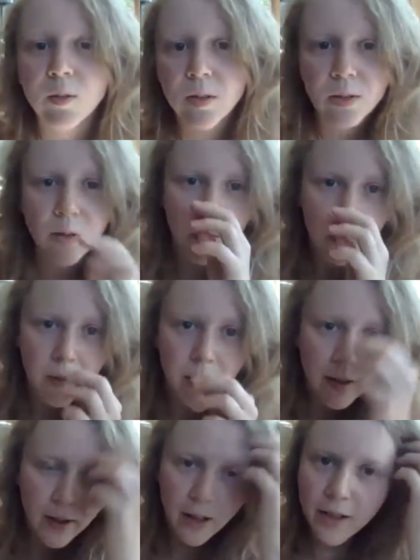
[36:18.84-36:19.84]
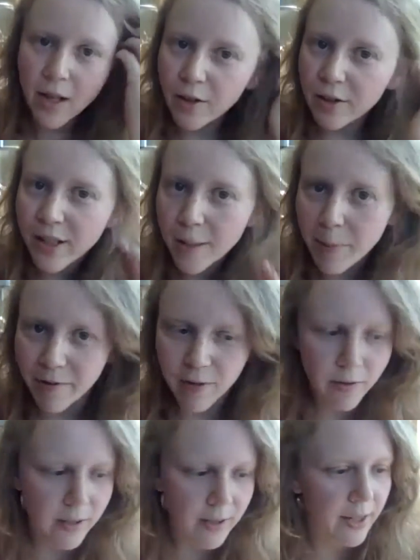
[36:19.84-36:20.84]
So another theme I'm
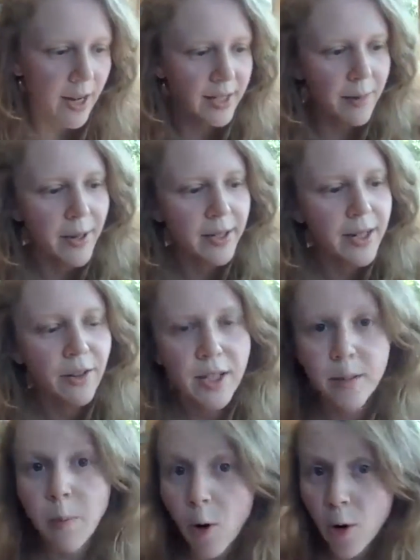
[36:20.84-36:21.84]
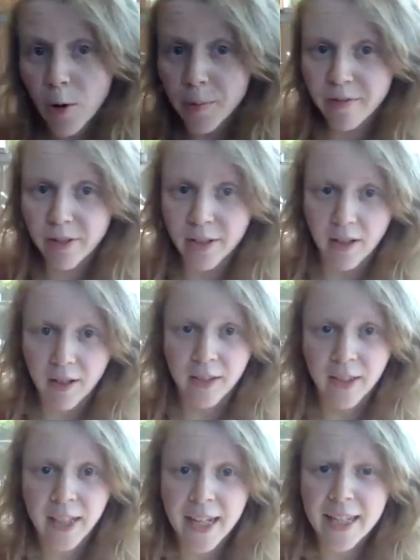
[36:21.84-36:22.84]
noticing as I picked out these poems for y'all
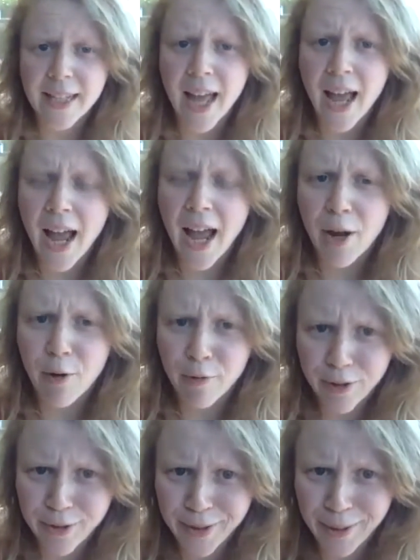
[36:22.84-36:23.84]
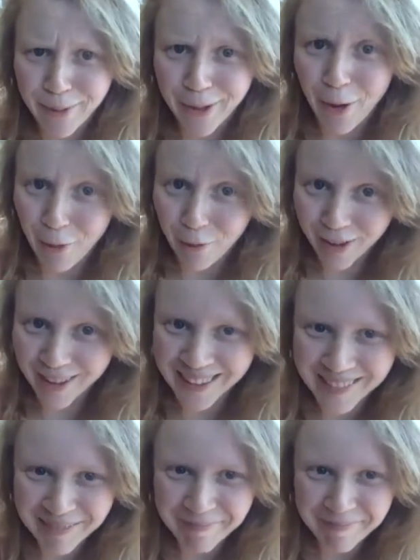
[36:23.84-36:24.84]
is that I overuse the word over
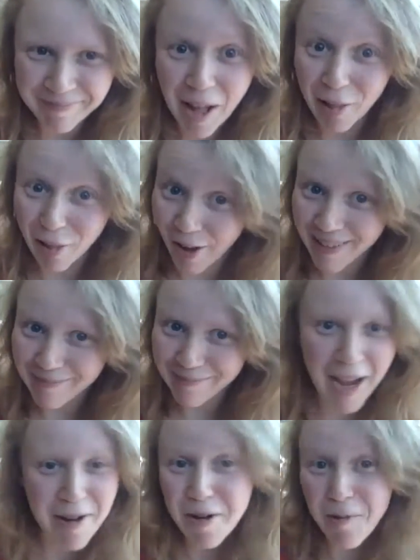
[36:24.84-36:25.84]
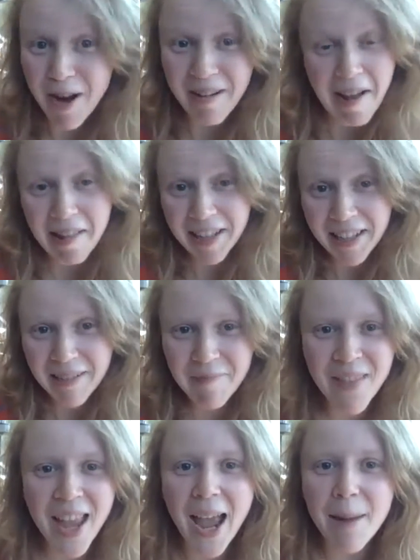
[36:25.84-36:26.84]
a lot. I don't know why, I like it.
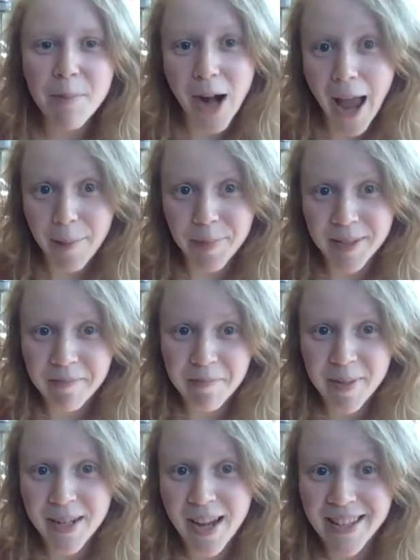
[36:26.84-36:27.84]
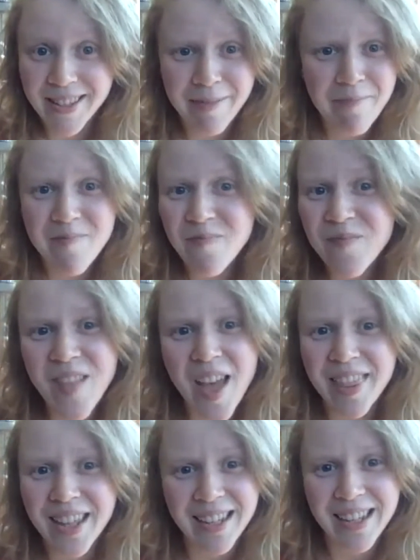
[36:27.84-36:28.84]
And perhaps because
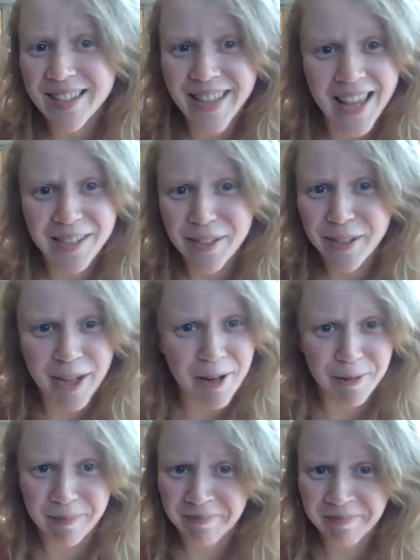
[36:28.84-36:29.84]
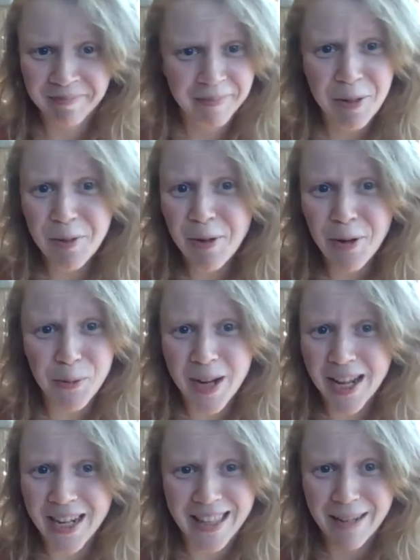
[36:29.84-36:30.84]
nothing is set in stone. Who knows what
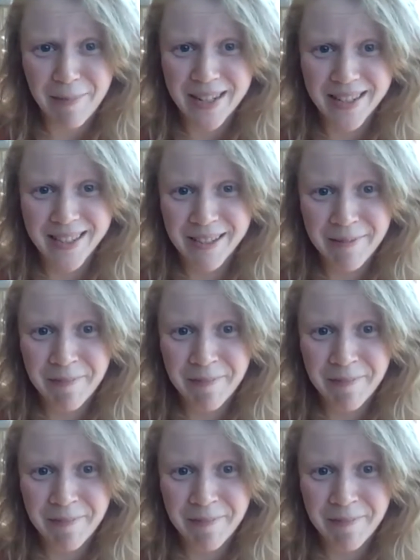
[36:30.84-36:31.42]
anything means?